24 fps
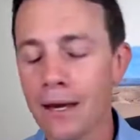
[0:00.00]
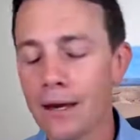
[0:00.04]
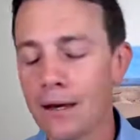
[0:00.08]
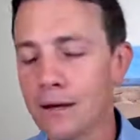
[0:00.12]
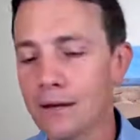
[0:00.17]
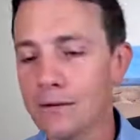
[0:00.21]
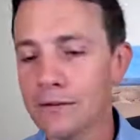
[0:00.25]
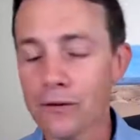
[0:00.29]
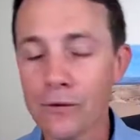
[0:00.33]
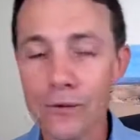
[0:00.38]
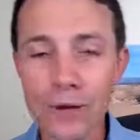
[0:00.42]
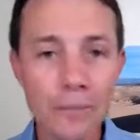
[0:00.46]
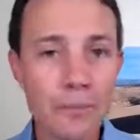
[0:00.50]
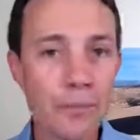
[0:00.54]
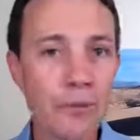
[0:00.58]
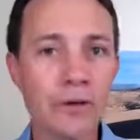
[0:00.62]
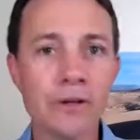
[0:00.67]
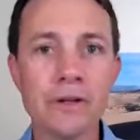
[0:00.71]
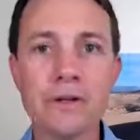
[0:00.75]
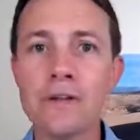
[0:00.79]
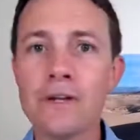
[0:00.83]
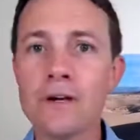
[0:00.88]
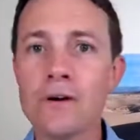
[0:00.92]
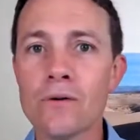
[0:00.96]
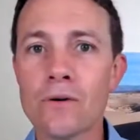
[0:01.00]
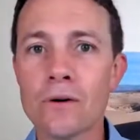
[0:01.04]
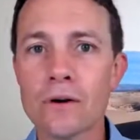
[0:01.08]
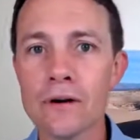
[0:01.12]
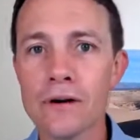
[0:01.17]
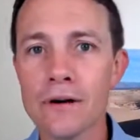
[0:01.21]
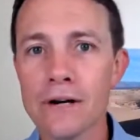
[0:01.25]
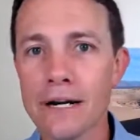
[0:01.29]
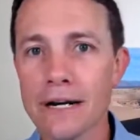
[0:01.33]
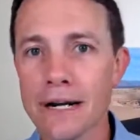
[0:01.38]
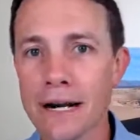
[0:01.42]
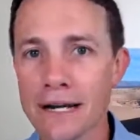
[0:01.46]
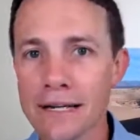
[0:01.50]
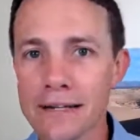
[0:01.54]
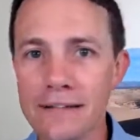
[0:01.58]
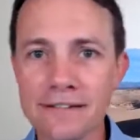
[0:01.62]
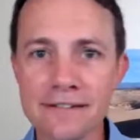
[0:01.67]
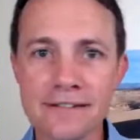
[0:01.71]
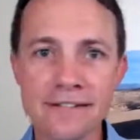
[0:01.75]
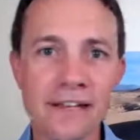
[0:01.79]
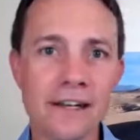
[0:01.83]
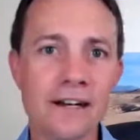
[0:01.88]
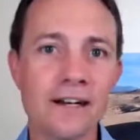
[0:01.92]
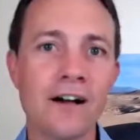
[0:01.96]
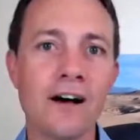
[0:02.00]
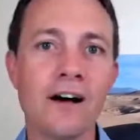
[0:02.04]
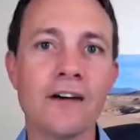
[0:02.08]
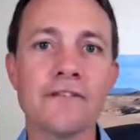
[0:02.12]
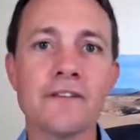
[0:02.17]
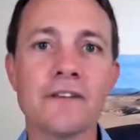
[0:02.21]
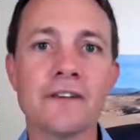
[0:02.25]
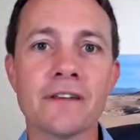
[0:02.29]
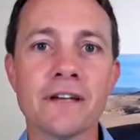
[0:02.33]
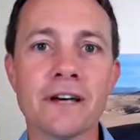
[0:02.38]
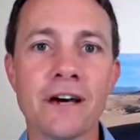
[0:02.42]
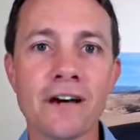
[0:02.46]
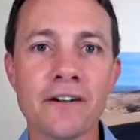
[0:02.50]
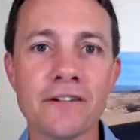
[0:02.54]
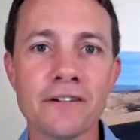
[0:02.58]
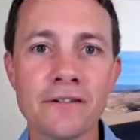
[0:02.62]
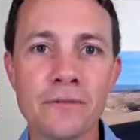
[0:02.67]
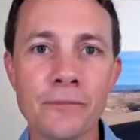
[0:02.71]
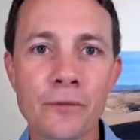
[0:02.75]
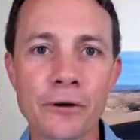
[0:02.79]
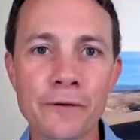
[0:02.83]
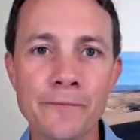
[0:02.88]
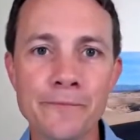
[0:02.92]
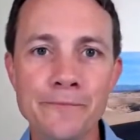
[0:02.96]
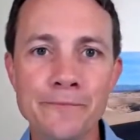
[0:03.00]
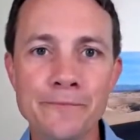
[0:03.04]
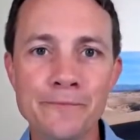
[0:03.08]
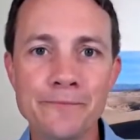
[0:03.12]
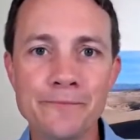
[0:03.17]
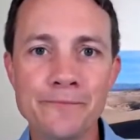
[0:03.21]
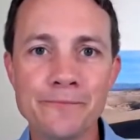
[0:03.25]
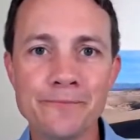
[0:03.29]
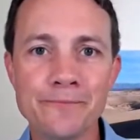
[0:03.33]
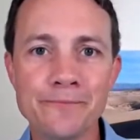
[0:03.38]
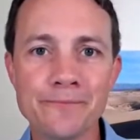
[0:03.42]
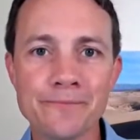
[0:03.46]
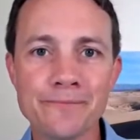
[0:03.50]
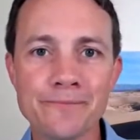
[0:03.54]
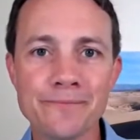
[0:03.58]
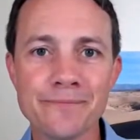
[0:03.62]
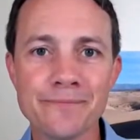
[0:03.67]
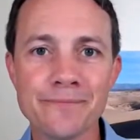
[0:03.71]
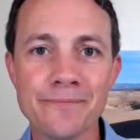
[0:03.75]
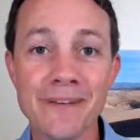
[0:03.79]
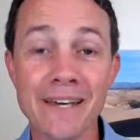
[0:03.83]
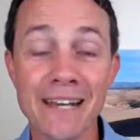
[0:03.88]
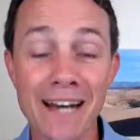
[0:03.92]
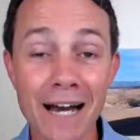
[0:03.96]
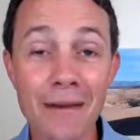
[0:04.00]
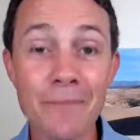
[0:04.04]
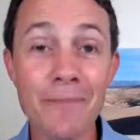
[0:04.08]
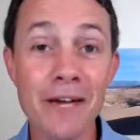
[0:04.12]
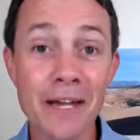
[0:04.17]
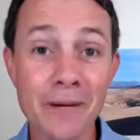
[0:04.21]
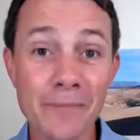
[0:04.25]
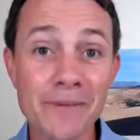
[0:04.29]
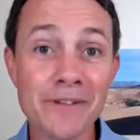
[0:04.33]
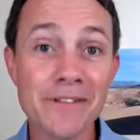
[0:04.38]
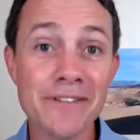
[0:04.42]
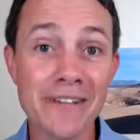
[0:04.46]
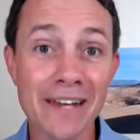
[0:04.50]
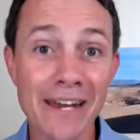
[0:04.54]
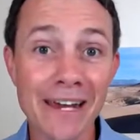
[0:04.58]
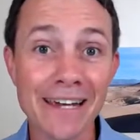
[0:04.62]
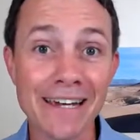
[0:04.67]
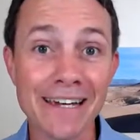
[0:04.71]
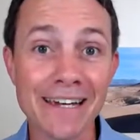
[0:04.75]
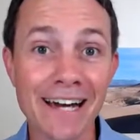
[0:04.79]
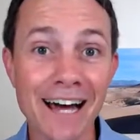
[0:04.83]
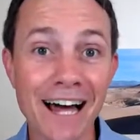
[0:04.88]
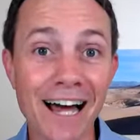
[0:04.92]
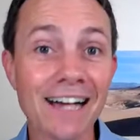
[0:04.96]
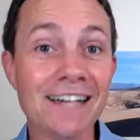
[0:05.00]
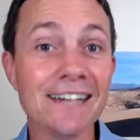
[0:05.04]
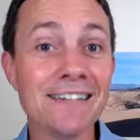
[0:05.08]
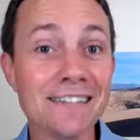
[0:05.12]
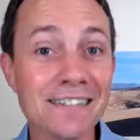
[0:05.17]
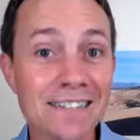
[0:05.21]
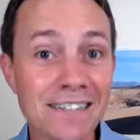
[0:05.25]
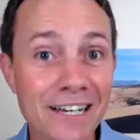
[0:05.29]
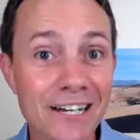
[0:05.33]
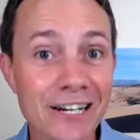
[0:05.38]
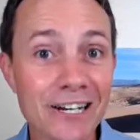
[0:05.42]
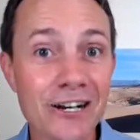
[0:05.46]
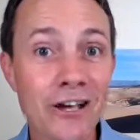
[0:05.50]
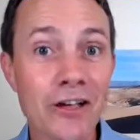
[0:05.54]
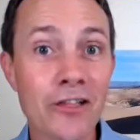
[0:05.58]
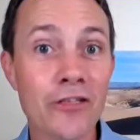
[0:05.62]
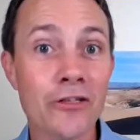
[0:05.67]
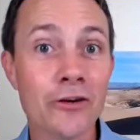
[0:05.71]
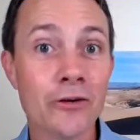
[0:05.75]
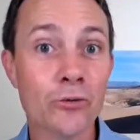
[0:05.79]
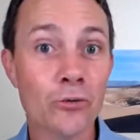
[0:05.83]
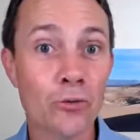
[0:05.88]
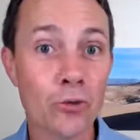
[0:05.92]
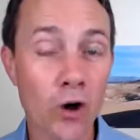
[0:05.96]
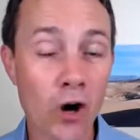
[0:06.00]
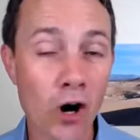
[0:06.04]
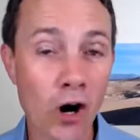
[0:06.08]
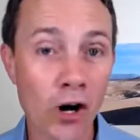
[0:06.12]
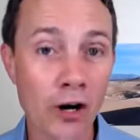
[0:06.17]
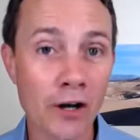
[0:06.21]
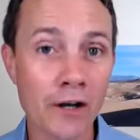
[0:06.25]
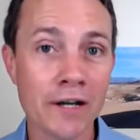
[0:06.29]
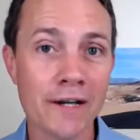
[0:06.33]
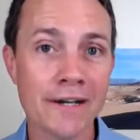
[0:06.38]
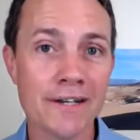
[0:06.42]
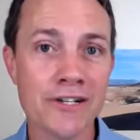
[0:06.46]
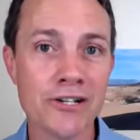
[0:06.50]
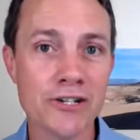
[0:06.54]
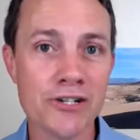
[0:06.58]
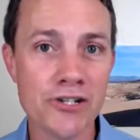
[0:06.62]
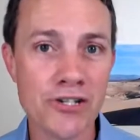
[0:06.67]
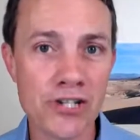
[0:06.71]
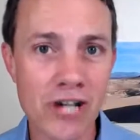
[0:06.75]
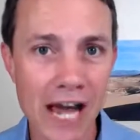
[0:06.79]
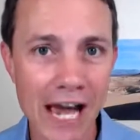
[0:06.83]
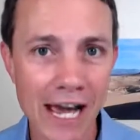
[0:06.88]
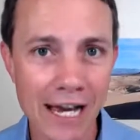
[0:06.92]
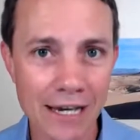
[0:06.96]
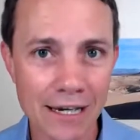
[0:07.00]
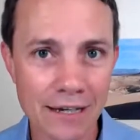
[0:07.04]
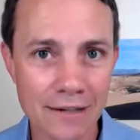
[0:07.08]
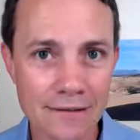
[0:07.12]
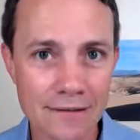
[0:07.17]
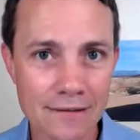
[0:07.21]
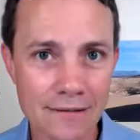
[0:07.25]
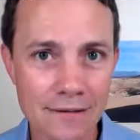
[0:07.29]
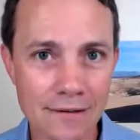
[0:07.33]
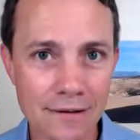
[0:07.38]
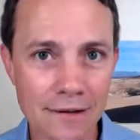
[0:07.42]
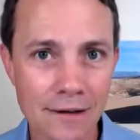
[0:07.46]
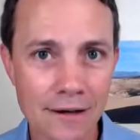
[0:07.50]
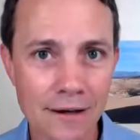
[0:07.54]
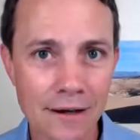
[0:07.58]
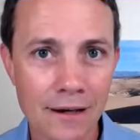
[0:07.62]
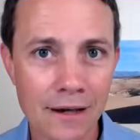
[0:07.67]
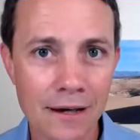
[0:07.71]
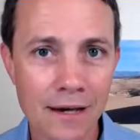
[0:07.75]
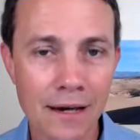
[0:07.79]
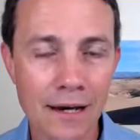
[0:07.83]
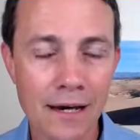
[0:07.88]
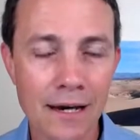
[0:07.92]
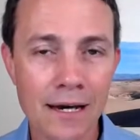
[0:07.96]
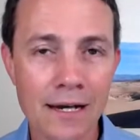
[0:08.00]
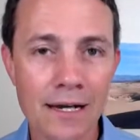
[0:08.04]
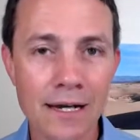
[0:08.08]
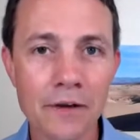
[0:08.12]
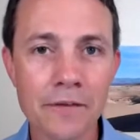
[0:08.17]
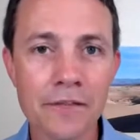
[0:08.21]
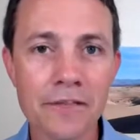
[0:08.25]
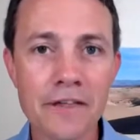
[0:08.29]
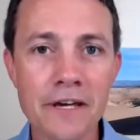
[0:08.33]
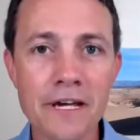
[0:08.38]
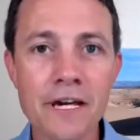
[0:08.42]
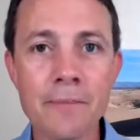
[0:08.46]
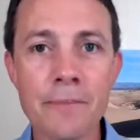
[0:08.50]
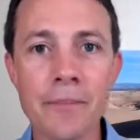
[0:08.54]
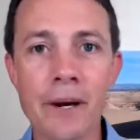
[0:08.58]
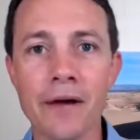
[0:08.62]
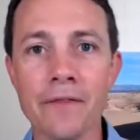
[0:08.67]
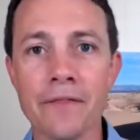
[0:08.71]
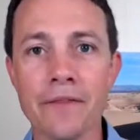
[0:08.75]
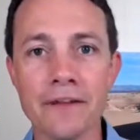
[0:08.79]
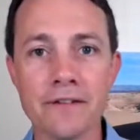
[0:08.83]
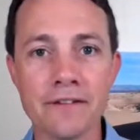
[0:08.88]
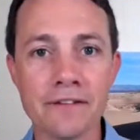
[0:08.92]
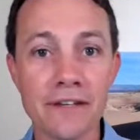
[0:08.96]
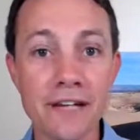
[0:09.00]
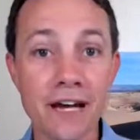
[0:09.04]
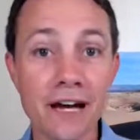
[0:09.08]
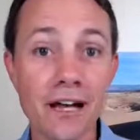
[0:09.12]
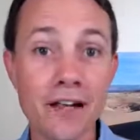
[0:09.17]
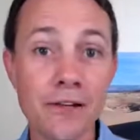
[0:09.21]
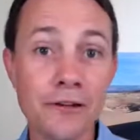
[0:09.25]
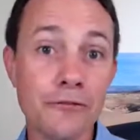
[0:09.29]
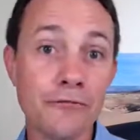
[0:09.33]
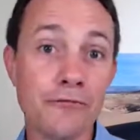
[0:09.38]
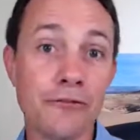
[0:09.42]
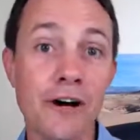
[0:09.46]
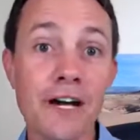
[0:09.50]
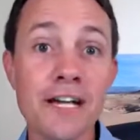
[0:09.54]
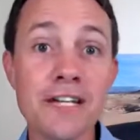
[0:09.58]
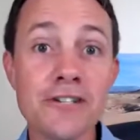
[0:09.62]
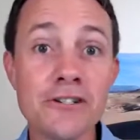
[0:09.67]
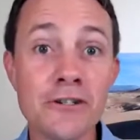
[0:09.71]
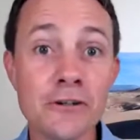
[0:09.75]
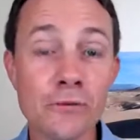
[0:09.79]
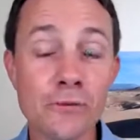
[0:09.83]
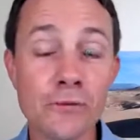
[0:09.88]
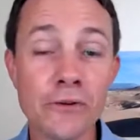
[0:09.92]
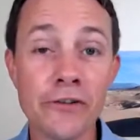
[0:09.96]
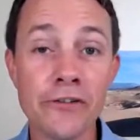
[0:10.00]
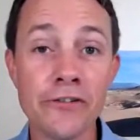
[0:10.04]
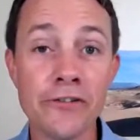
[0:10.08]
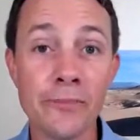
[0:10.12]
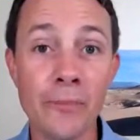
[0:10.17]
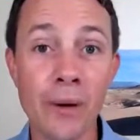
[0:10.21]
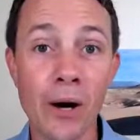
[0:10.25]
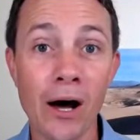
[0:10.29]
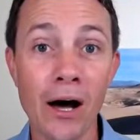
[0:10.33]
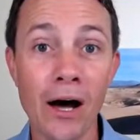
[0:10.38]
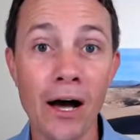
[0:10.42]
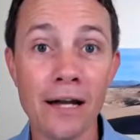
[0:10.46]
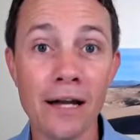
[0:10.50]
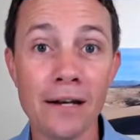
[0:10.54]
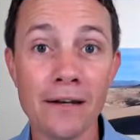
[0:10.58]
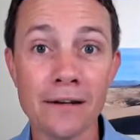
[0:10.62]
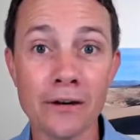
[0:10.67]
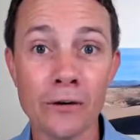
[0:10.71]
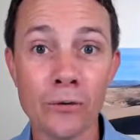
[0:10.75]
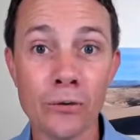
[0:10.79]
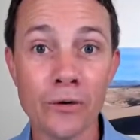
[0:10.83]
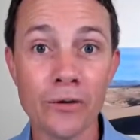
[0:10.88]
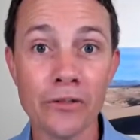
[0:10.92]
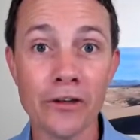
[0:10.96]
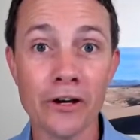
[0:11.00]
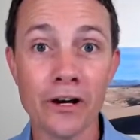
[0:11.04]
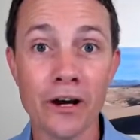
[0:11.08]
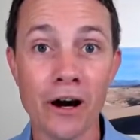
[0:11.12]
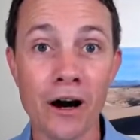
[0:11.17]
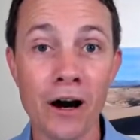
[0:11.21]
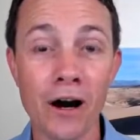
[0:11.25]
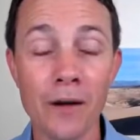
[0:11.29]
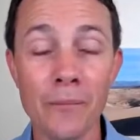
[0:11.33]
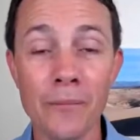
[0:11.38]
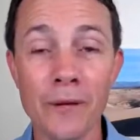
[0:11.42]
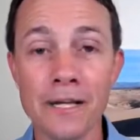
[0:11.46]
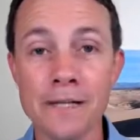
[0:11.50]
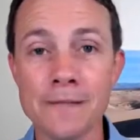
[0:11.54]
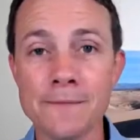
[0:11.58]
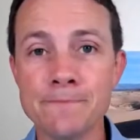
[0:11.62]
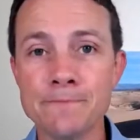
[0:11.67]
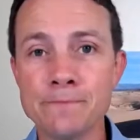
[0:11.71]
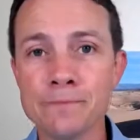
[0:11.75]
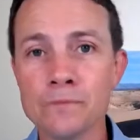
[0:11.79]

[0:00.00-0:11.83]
So I put in the order and I sent it off to the customer. And I made a mistake. I sent the wrong jackets. Now think about this, and I'll invite you to respond with a comment.